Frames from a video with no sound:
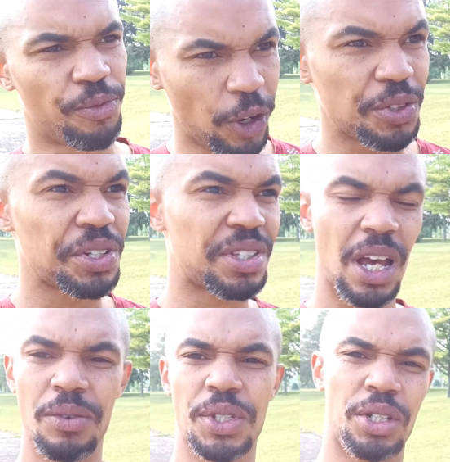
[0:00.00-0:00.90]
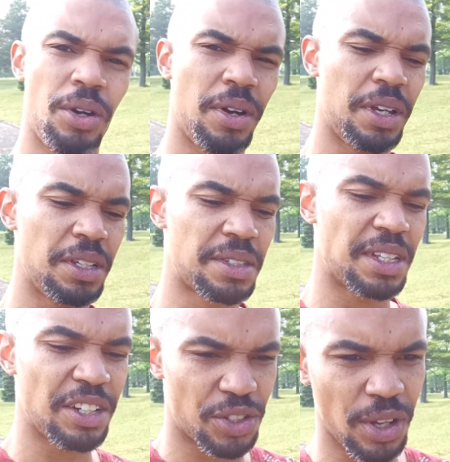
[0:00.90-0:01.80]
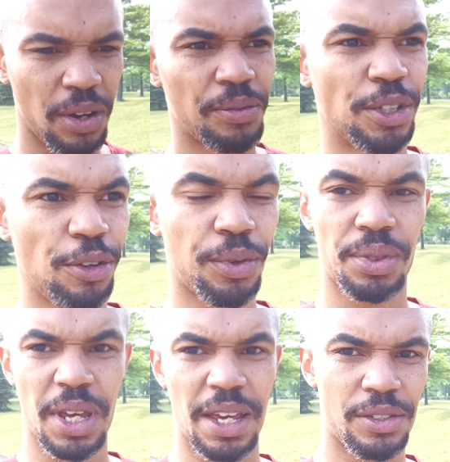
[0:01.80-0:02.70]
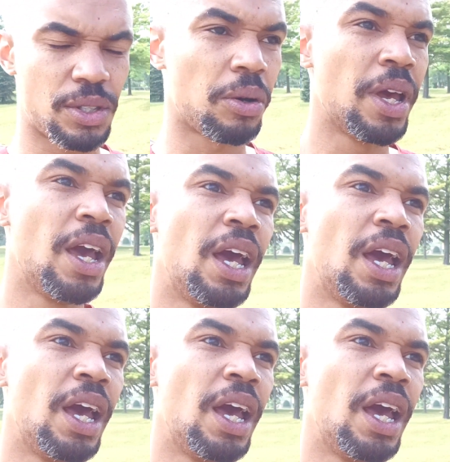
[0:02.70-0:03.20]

versions of securities that serve different things. So